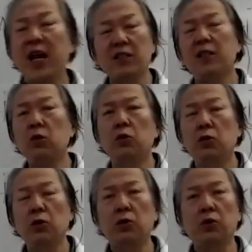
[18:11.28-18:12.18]
nothing to
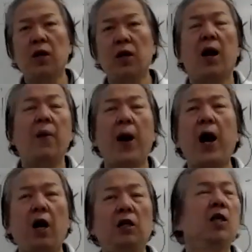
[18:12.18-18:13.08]
do
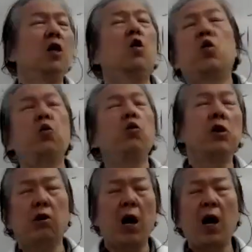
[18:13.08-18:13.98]
about who
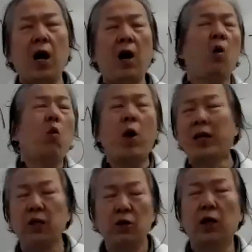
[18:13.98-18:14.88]
you are,
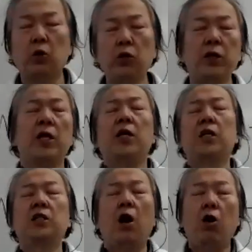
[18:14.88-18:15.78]
what you are doing.
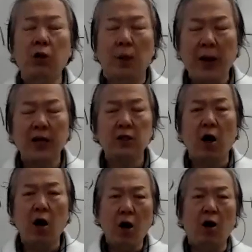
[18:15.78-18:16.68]
It all depends
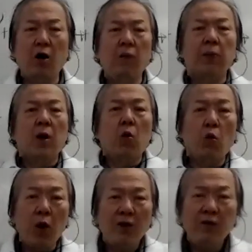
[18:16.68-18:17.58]
on
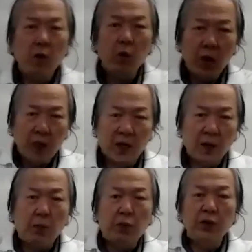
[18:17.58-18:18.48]
whether
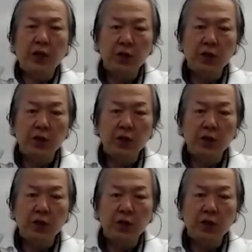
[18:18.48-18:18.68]
we put